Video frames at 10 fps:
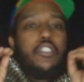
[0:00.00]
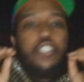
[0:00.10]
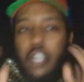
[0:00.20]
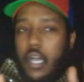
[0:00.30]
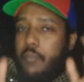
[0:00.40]

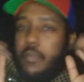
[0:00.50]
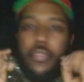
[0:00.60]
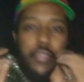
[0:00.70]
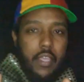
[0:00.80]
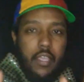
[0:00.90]
Stop
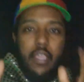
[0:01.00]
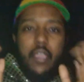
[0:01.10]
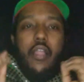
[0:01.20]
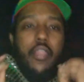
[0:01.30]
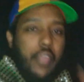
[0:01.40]

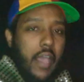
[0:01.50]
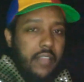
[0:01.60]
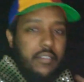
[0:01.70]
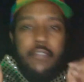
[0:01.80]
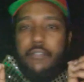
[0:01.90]
thinking
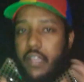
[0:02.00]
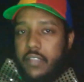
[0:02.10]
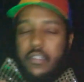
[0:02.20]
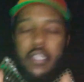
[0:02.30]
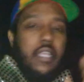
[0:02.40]
that
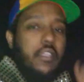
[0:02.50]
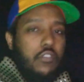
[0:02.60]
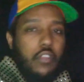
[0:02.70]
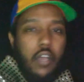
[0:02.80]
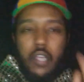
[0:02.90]
investing
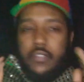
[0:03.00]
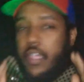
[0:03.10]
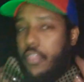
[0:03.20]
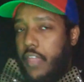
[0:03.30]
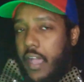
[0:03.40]
is not
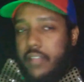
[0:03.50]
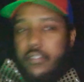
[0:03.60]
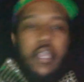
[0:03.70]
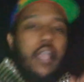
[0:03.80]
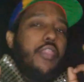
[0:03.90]
that.